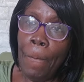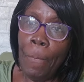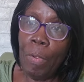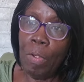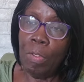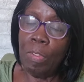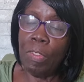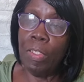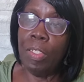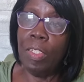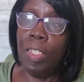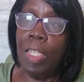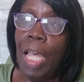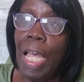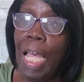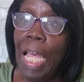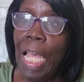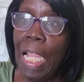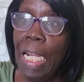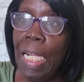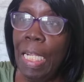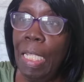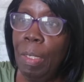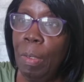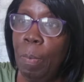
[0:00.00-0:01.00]
just
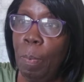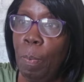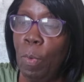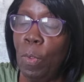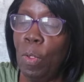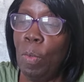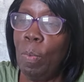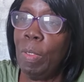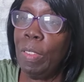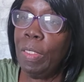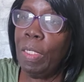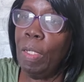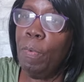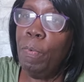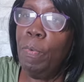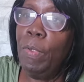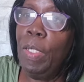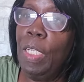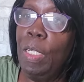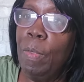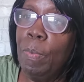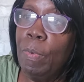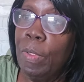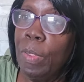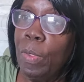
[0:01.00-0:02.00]
call it, poor Mr.
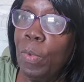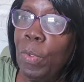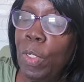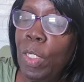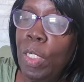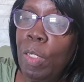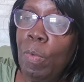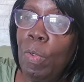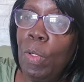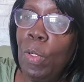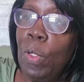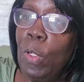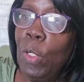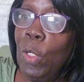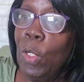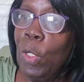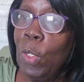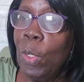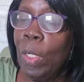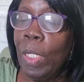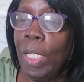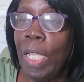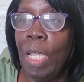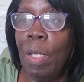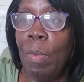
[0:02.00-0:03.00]
Phillips could even do
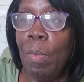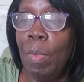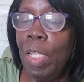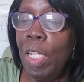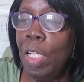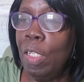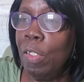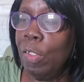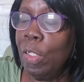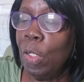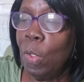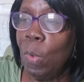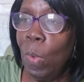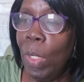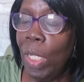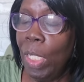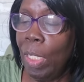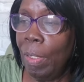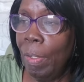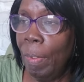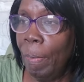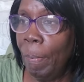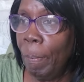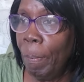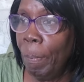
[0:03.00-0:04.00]
nothing because he's so
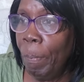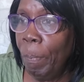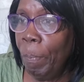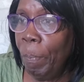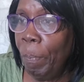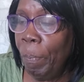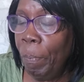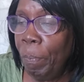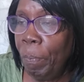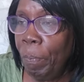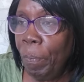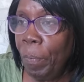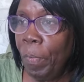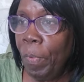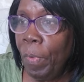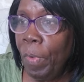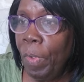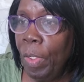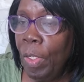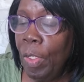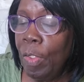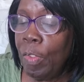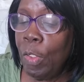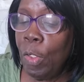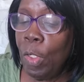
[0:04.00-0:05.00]
well.
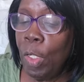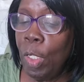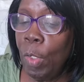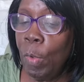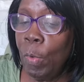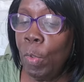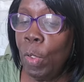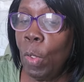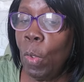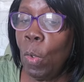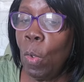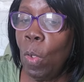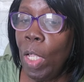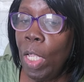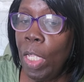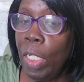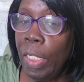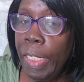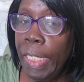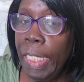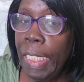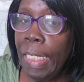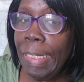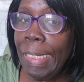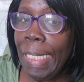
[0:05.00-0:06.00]
So when I go and
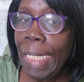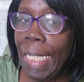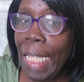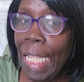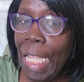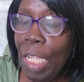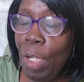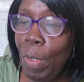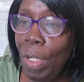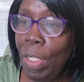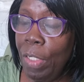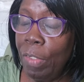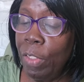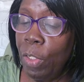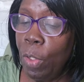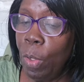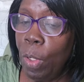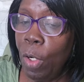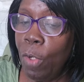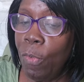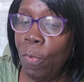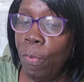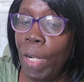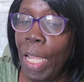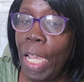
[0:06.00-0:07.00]
think say, all right,
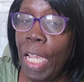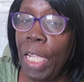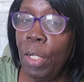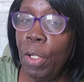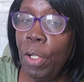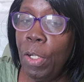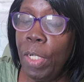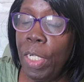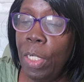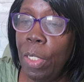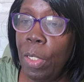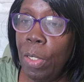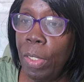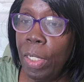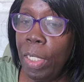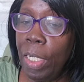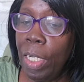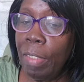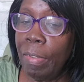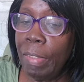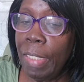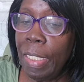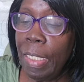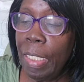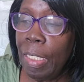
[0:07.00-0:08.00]
so Floyd Green down in
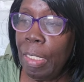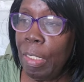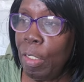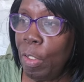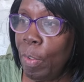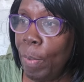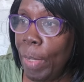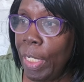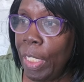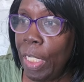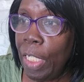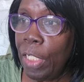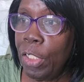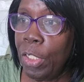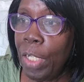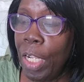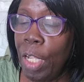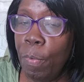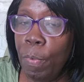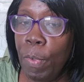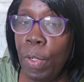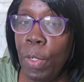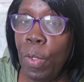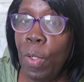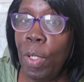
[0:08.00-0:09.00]
a St. Elizabeth, I
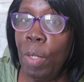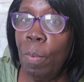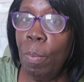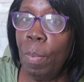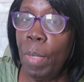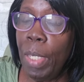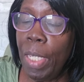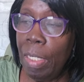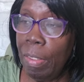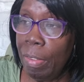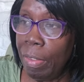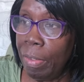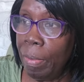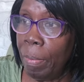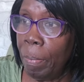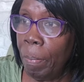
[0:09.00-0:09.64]
try for doing best.